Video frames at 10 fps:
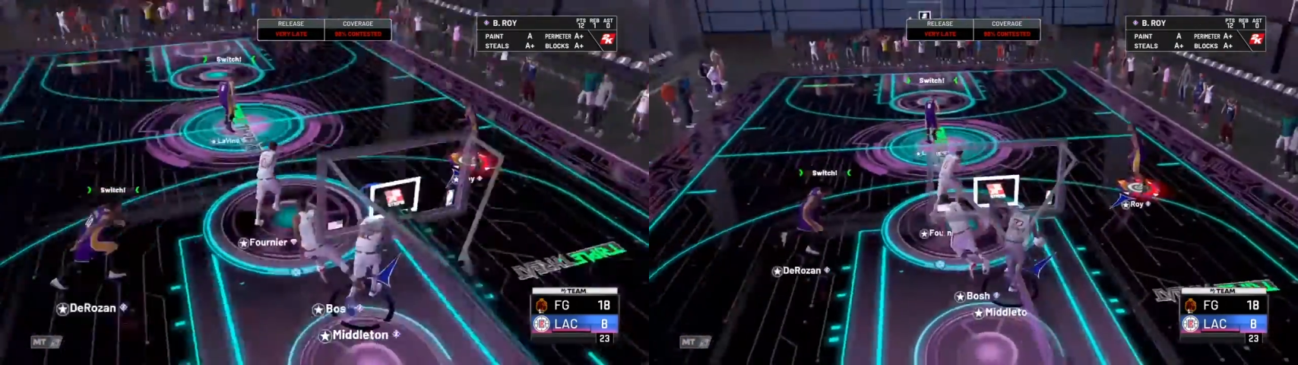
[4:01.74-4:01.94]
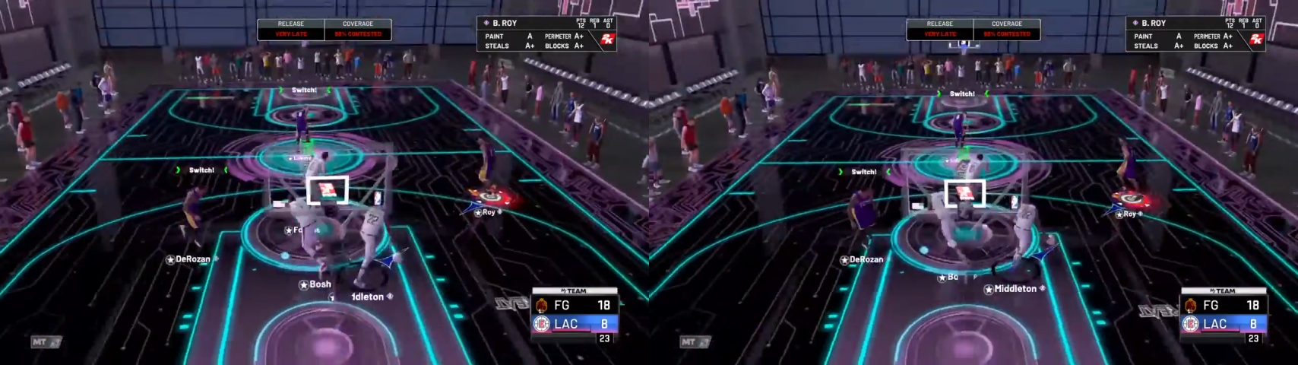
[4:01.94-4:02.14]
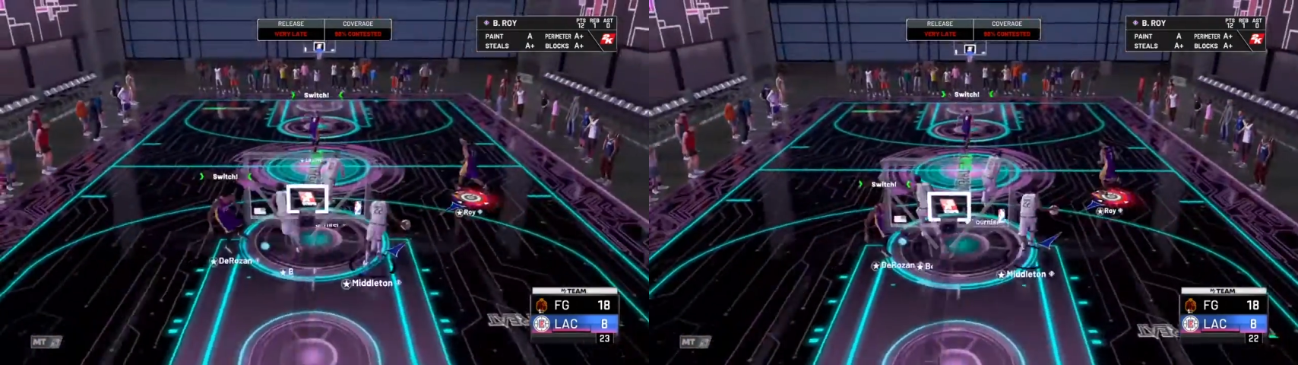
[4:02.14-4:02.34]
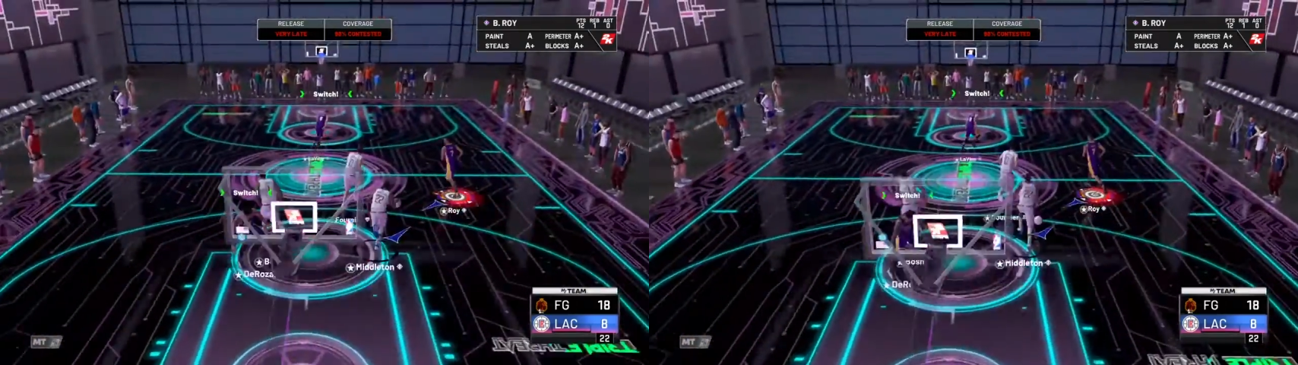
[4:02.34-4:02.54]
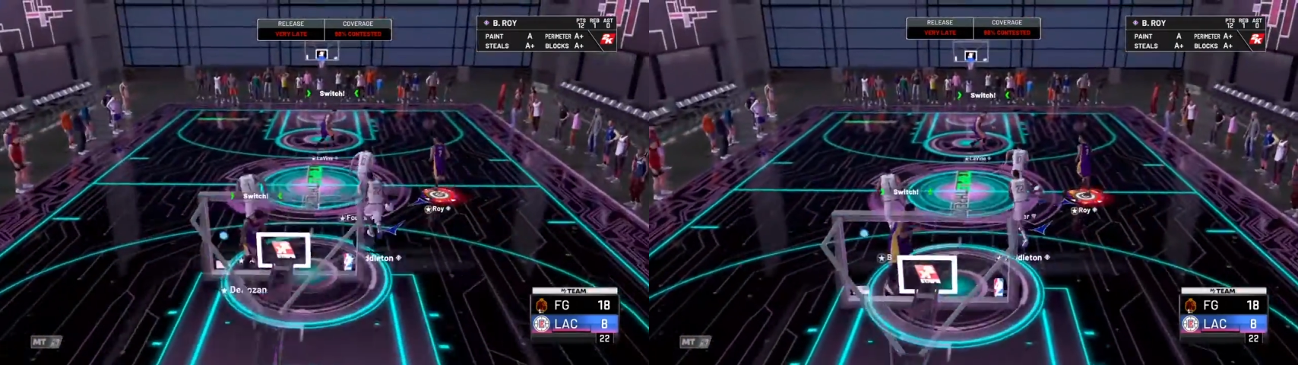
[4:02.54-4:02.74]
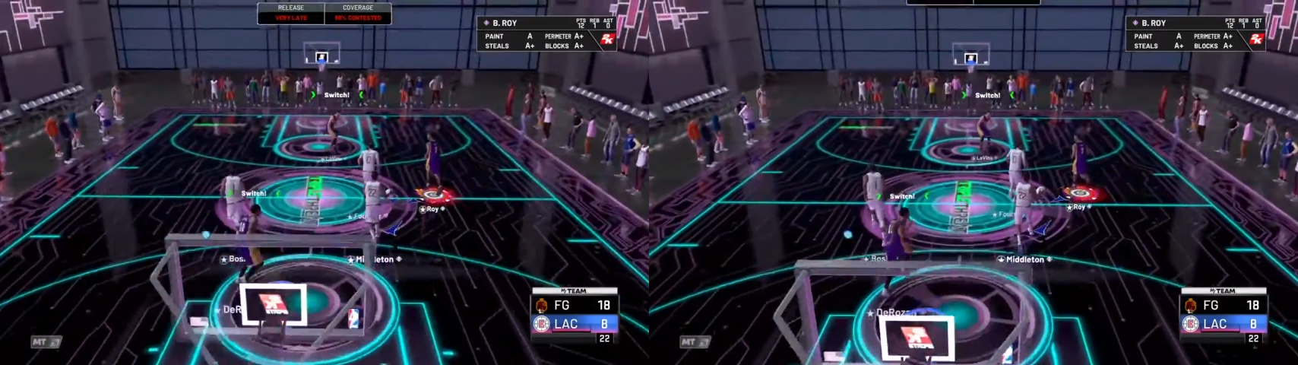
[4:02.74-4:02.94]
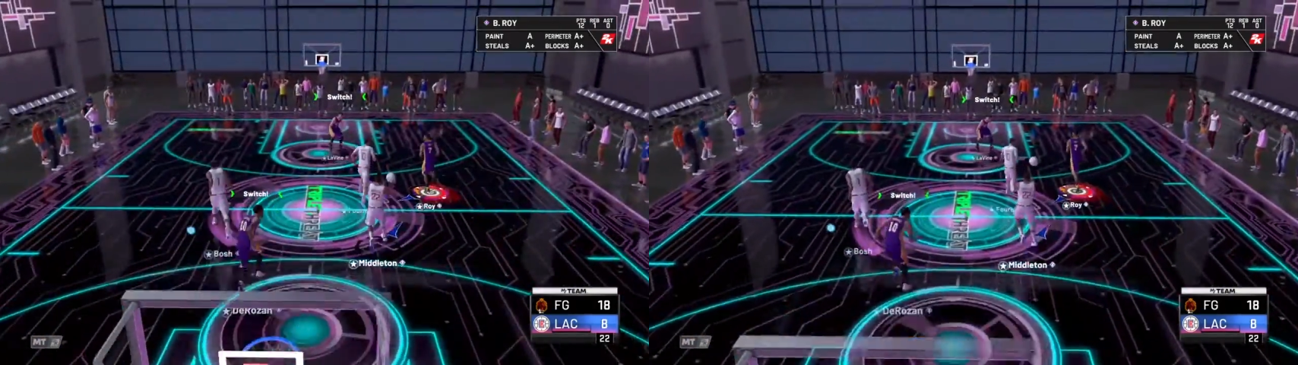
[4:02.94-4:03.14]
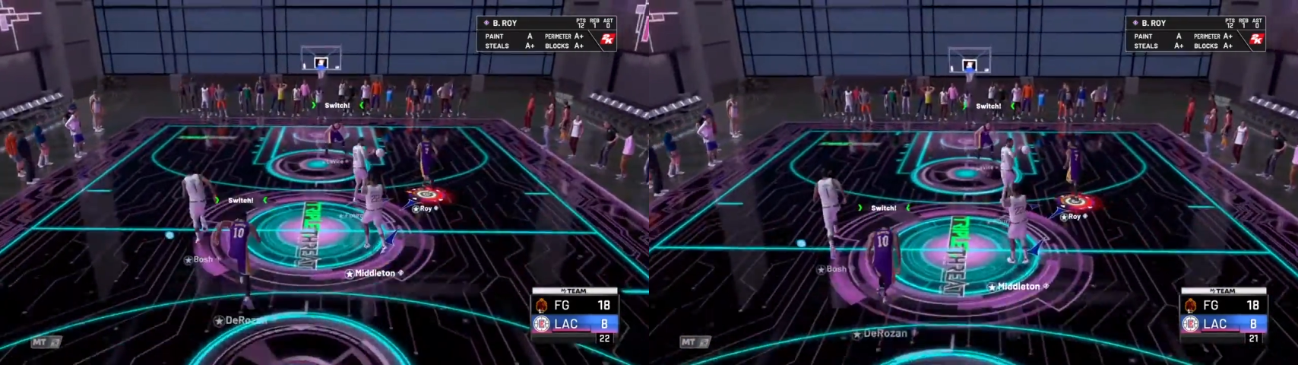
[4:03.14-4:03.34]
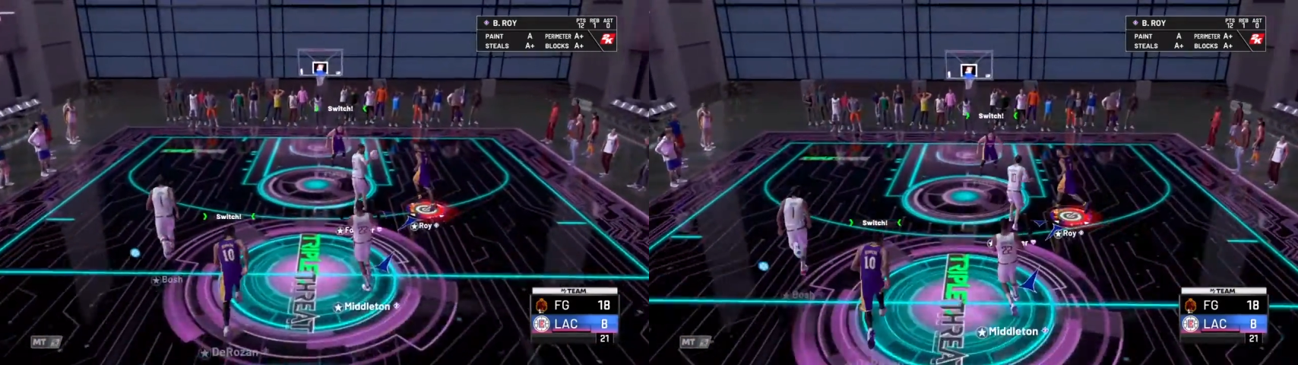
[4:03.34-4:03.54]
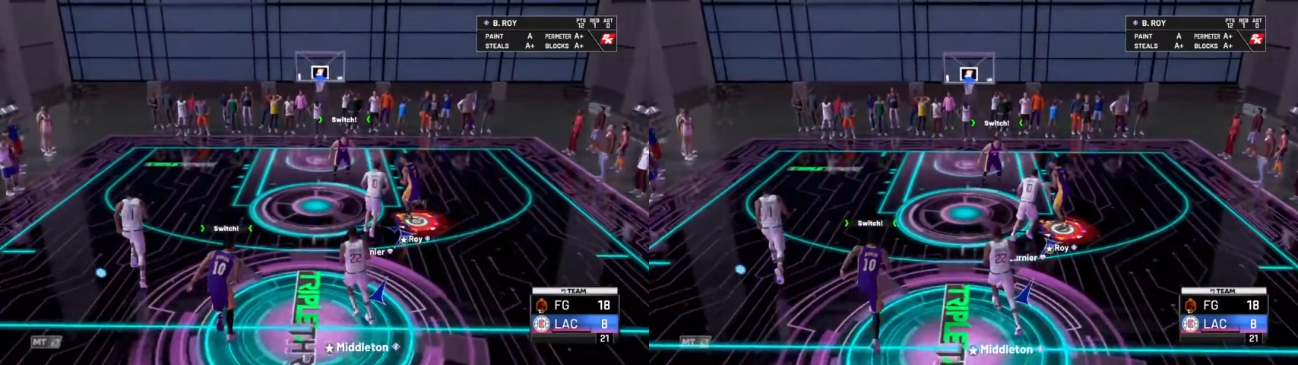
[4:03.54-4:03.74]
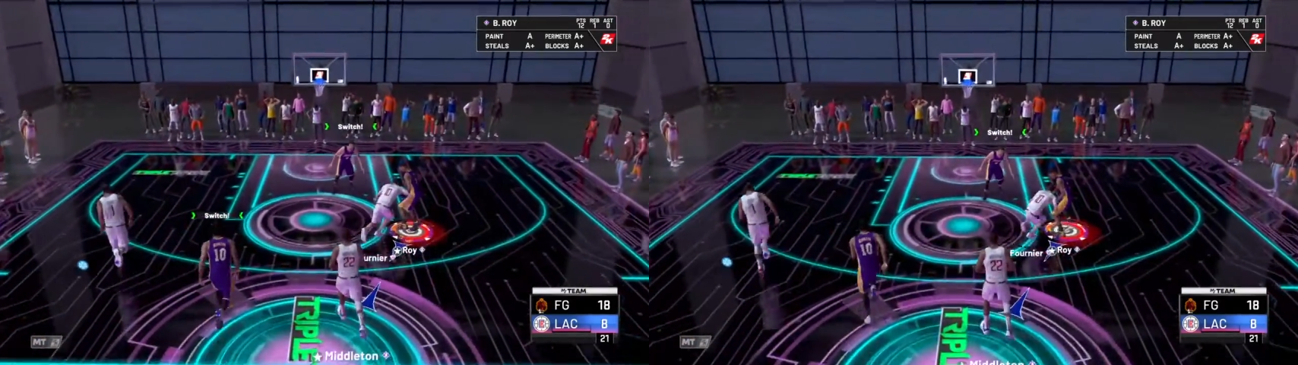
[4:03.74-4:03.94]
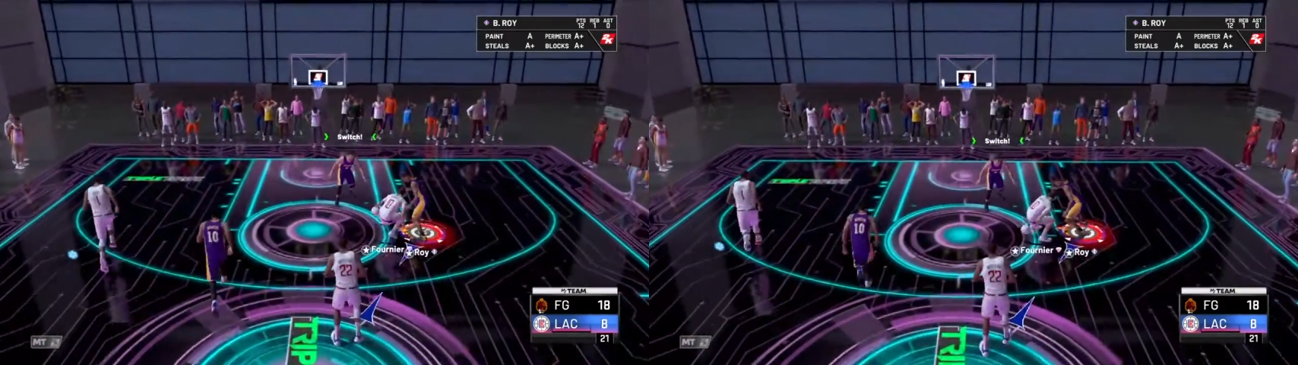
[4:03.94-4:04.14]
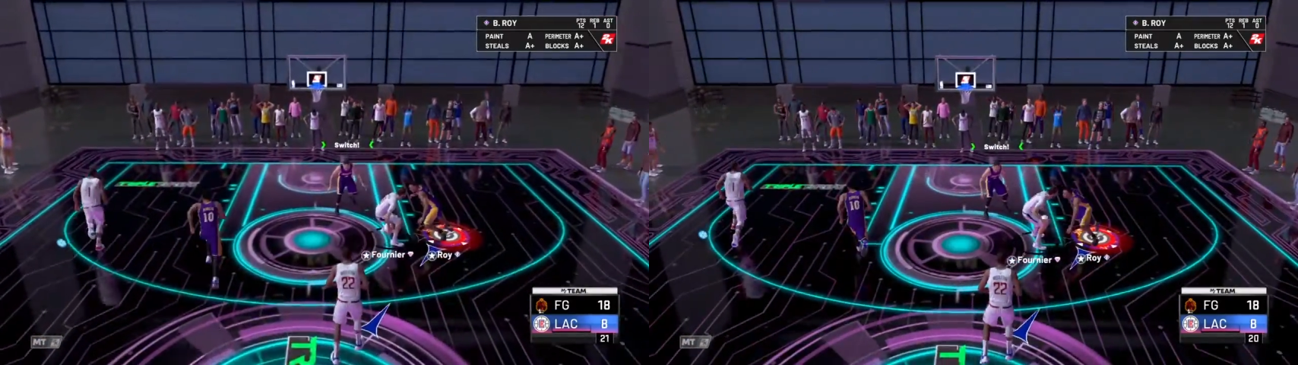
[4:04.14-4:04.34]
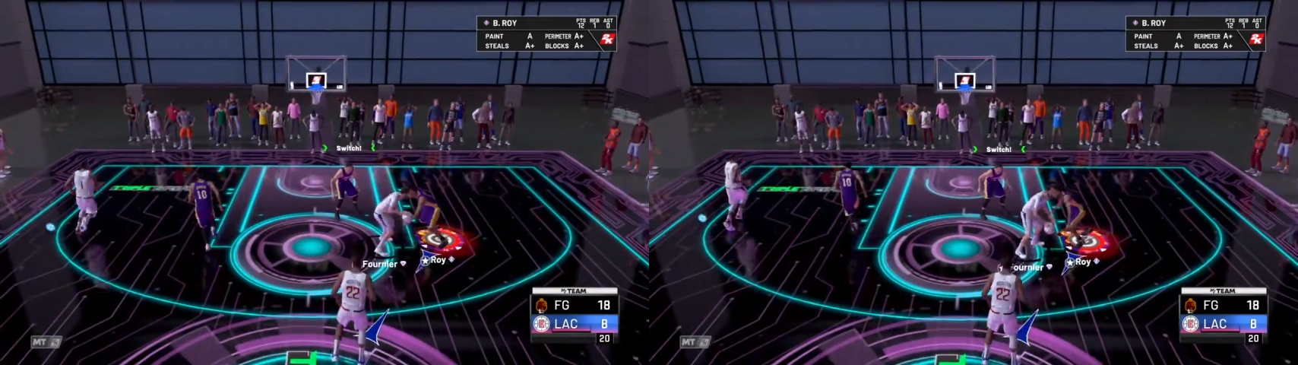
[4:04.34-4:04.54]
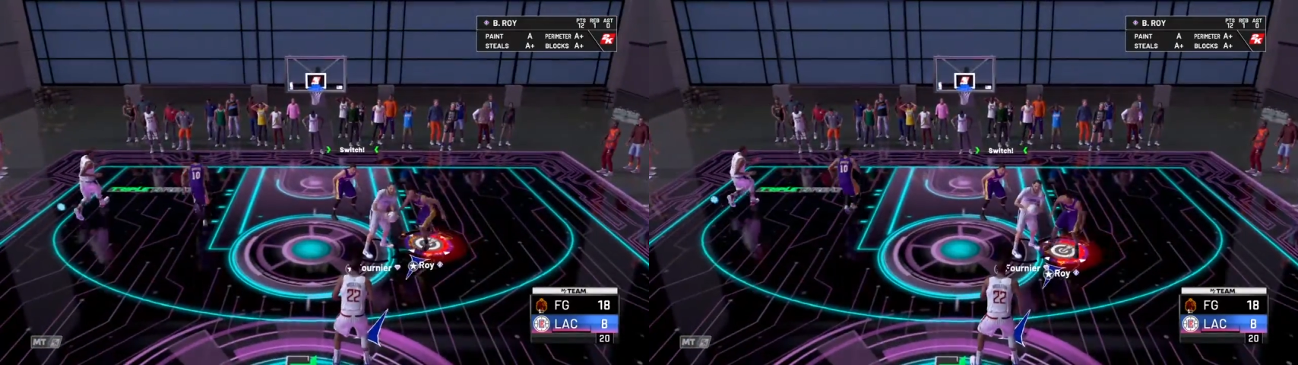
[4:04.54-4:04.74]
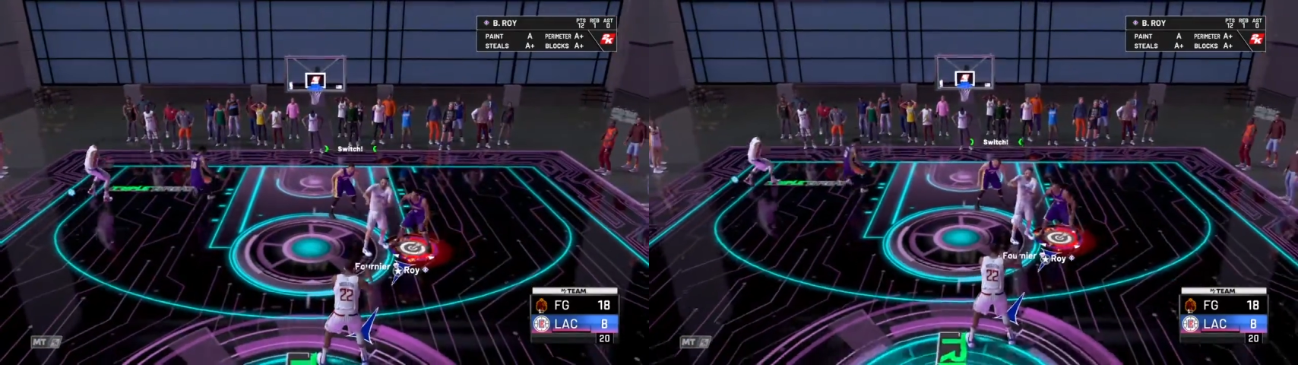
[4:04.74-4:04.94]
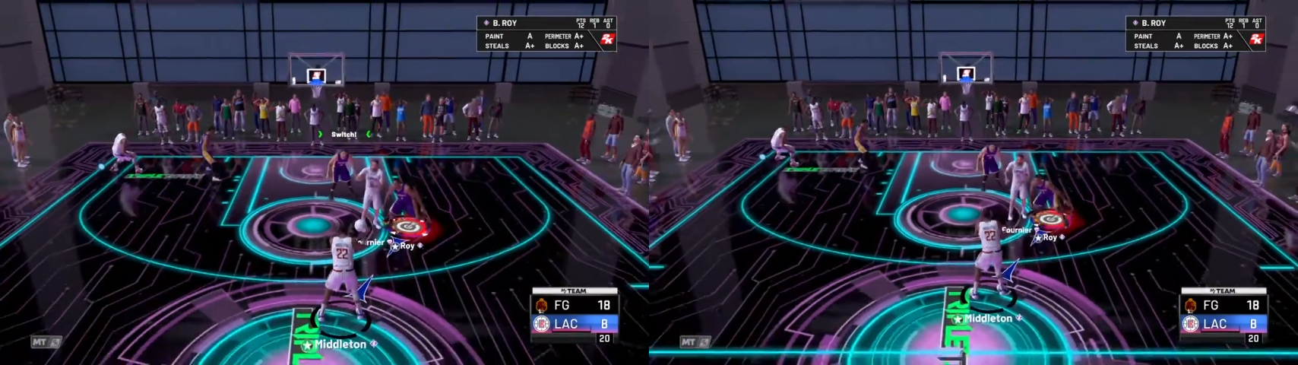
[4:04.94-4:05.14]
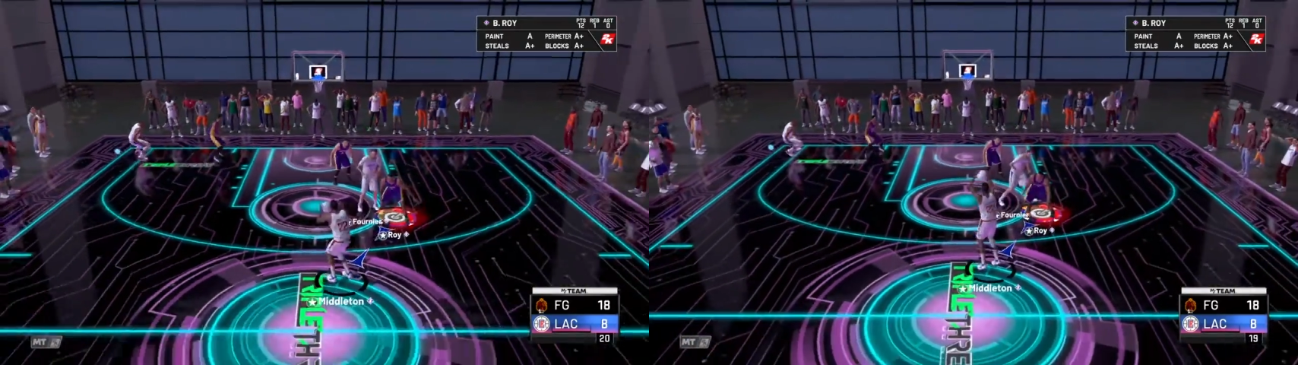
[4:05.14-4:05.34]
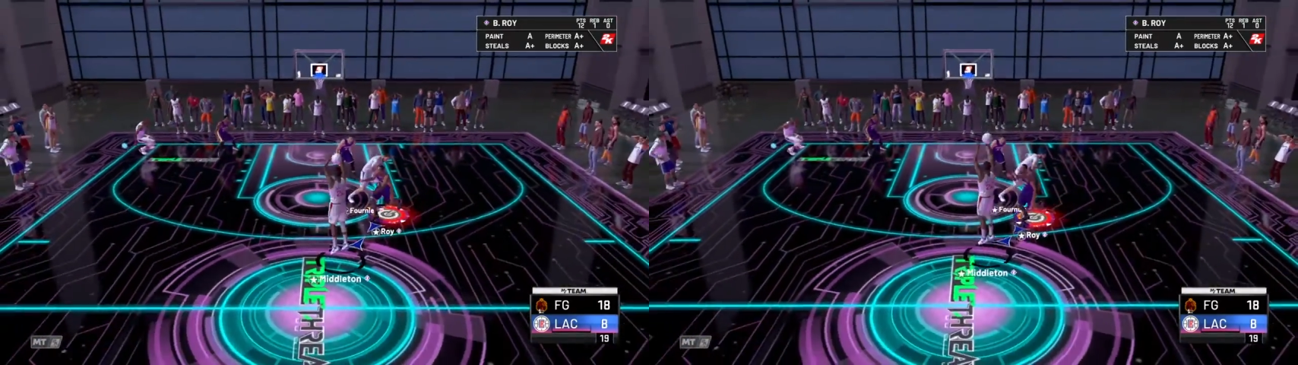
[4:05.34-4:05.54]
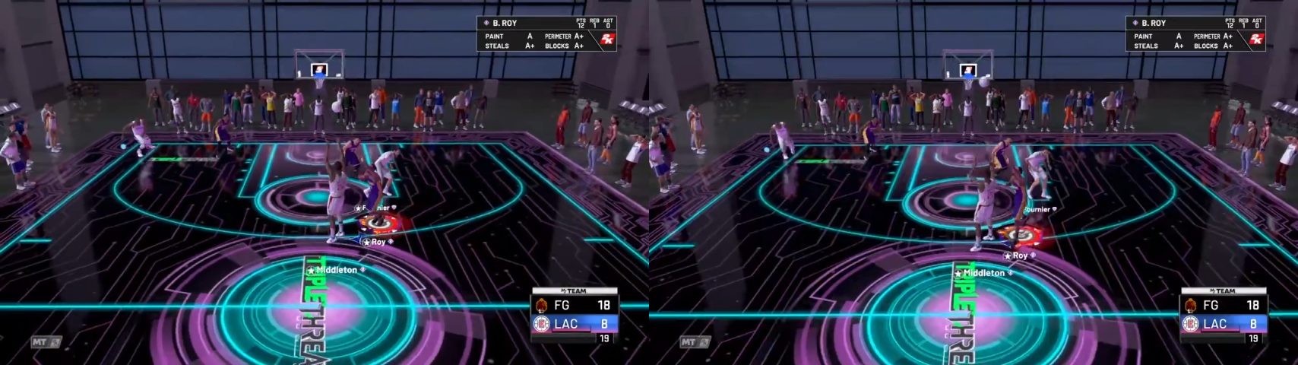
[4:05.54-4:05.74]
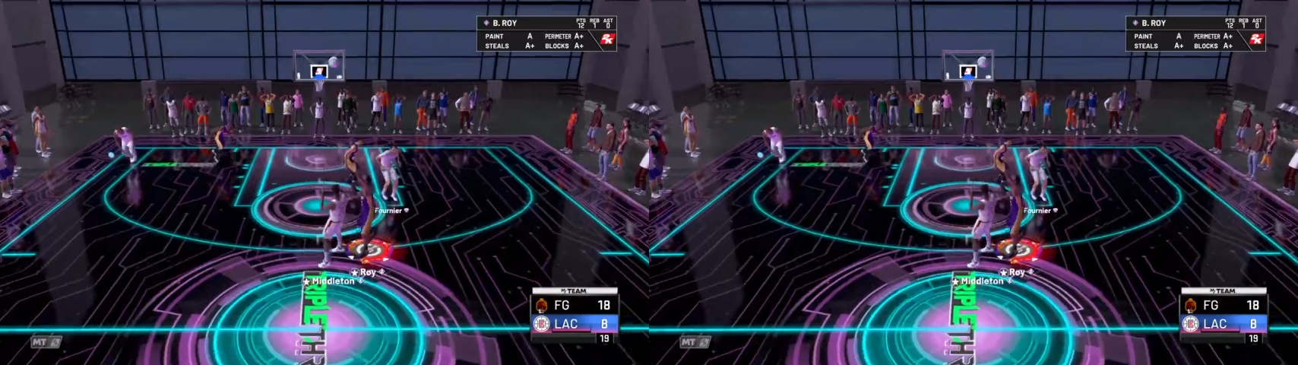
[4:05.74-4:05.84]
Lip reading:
[unreadable: no face in view]